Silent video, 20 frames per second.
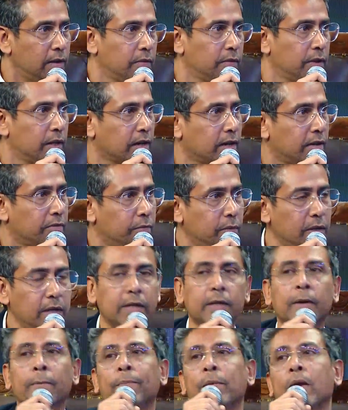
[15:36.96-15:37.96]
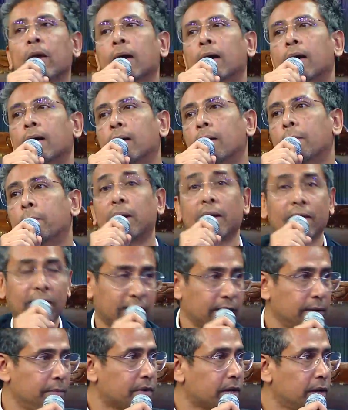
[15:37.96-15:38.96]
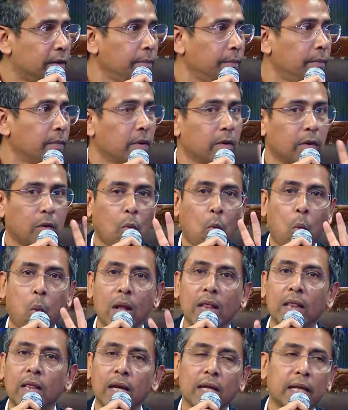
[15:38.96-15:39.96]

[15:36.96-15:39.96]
with the government. But at the same time, one thing